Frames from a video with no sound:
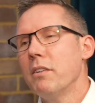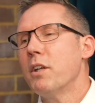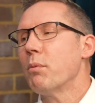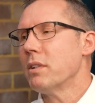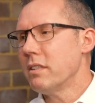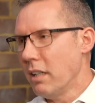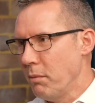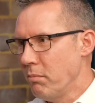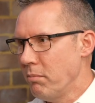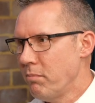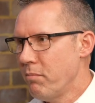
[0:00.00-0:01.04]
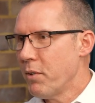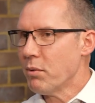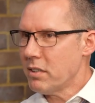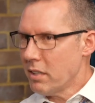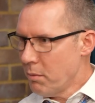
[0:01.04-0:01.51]
There were some,
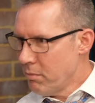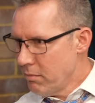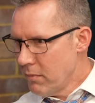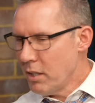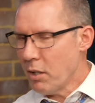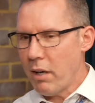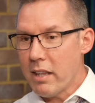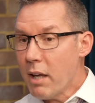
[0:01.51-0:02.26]
and